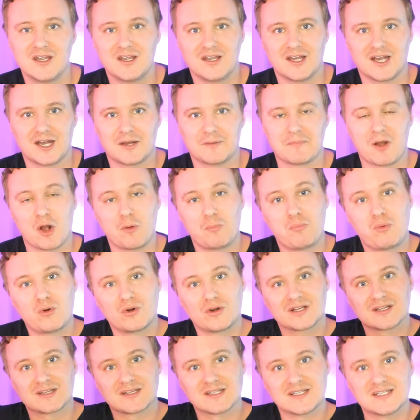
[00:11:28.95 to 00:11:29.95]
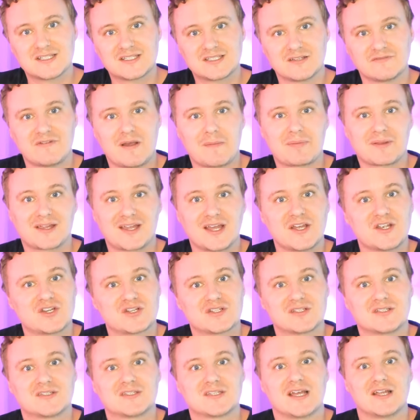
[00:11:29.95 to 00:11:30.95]
Um, I'll put a list of
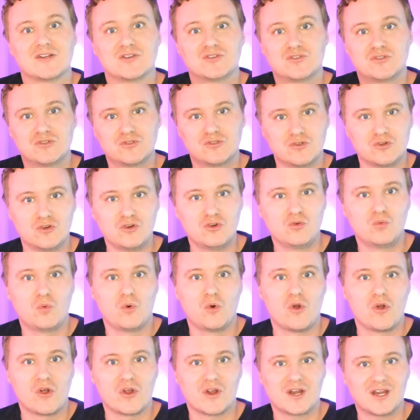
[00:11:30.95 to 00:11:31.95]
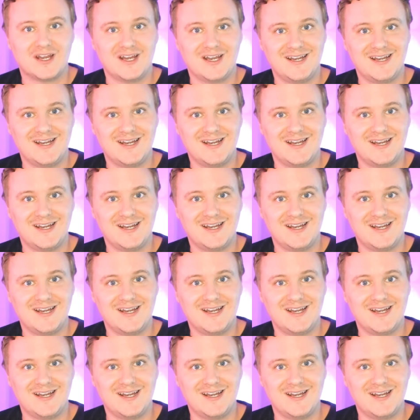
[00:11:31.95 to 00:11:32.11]
applications that do work